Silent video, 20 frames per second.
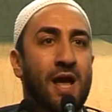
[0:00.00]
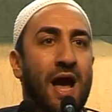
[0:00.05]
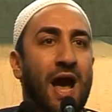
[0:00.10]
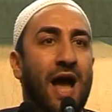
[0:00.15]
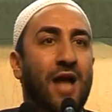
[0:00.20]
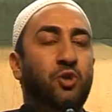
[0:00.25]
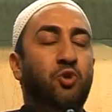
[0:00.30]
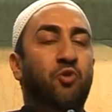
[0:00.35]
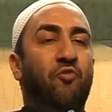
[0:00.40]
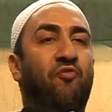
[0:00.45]

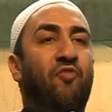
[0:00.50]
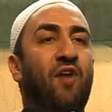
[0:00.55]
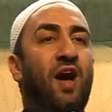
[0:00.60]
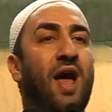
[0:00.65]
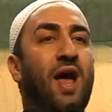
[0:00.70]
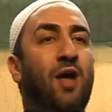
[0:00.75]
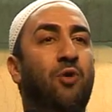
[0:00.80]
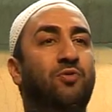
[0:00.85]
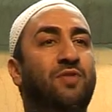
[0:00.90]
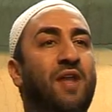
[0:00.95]
And you
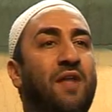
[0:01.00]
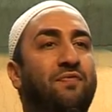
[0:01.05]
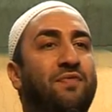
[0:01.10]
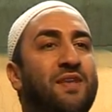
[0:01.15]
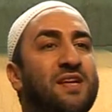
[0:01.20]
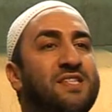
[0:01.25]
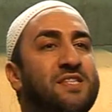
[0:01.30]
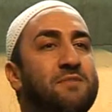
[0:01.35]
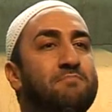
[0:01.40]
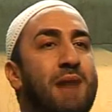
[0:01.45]
found that
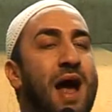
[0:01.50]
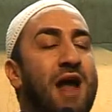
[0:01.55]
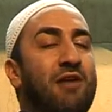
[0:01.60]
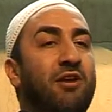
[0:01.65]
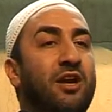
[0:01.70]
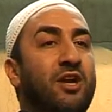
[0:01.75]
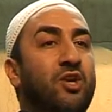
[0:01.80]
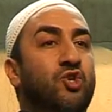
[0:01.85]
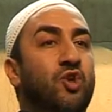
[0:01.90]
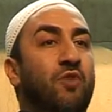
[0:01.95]
this
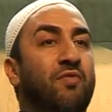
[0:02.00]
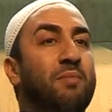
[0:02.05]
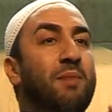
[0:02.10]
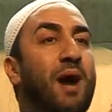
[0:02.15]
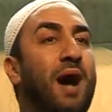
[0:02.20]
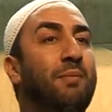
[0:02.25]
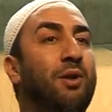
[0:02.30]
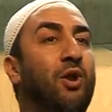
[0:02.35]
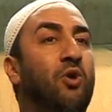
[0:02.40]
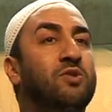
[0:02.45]
marriage of
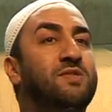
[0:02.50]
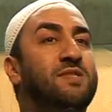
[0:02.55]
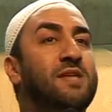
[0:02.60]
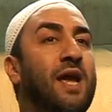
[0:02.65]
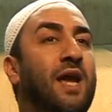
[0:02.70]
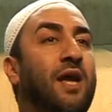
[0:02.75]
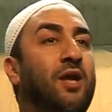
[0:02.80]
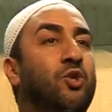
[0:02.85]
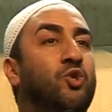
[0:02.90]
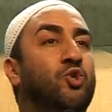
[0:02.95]
Imam
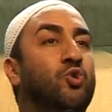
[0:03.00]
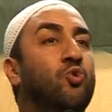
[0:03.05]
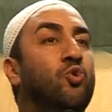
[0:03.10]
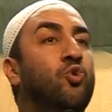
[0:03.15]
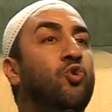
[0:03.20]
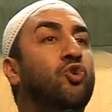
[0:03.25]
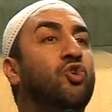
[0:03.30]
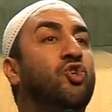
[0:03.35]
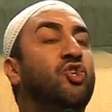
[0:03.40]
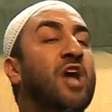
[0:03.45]
al-Hussein
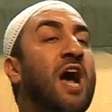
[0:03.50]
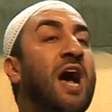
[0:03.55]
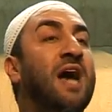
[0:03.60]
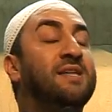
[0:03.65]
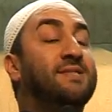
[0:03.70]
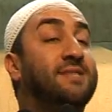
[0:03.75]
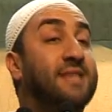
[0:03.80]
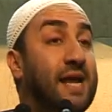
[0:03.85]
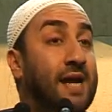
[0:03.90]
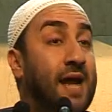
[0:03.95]
to
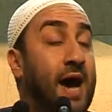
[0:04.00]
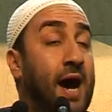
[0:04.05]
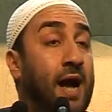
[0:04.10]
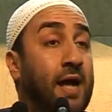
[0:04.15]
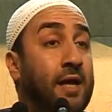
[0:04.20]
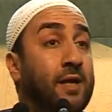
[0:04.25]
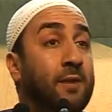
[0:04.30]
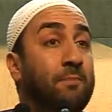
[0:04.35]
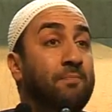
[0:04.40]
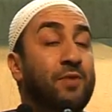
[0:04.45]
Shah
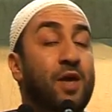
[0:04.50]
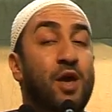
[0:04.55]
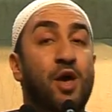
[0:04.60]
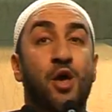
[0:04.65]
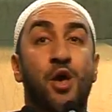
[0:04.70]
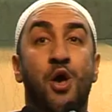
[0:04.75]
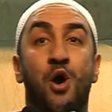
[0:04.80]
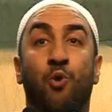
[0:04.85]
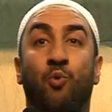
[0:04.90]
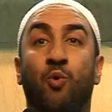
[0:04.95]
Zanan
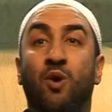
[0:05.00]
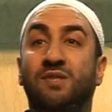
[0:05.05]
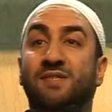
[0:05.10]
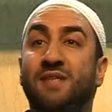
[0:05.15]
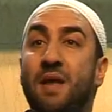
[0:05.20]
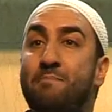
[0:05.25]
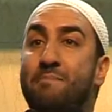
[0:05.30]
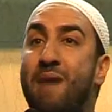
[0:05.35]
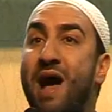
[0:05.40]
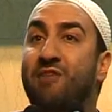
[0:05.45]
was
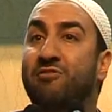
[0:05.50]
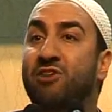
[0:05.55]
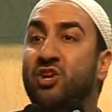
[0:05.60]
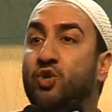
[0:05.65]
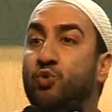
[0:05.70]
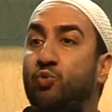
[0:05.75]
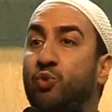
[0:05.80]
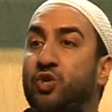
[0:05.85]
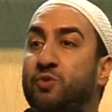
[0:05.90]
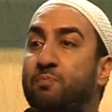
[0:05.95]
a
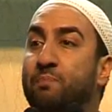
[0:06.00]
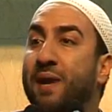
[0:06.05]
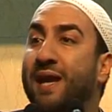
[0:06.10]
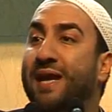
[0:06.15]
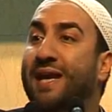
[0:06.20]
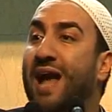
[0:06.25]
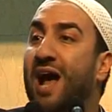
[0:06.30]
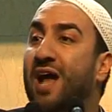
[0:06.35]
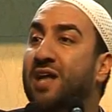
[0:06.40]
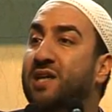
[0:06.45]
marriage which
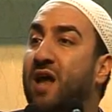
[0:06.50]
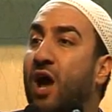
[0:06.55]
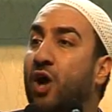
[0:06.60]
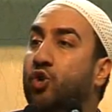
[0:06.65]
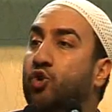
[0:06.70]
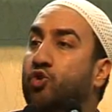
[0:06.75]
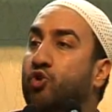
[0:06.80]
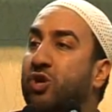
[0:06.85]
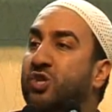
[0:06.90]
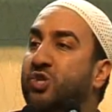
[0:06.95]
began a
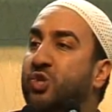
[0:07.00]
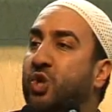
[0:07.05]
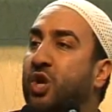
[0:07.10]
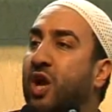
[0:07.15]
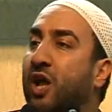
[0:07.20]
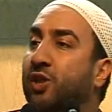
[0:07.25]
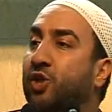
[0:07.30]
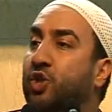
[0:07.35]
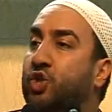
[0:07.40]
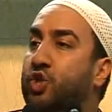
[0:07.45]

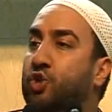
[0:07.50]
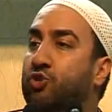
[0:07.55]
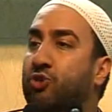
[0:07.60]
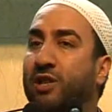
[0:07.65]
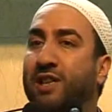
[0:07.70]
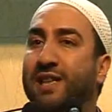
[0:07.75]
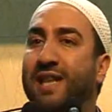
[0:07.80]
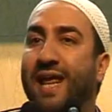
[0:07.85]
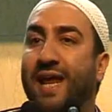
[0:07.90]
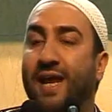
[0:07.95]

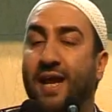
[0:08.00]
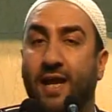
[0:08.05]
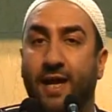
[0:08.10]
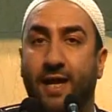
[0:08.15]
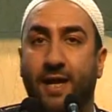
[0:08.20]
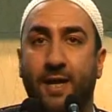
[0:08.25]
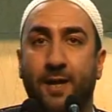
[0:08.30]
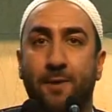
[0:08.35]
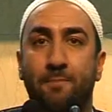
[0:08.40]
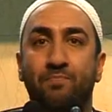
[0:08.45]
cross-cultural
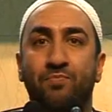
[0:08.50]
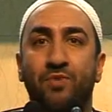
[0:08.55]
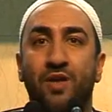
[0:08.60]
link.